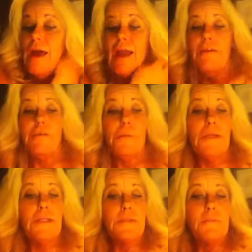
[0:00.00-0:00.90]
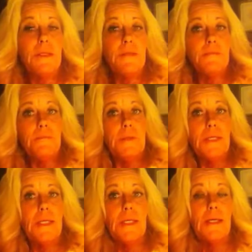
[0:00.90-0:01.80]
Hi everybody, it's me,
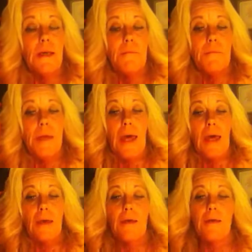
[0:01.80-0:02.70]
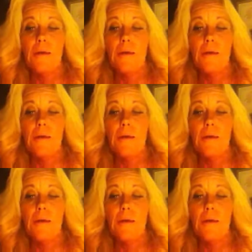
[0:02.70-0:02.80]
Pinky. I'm back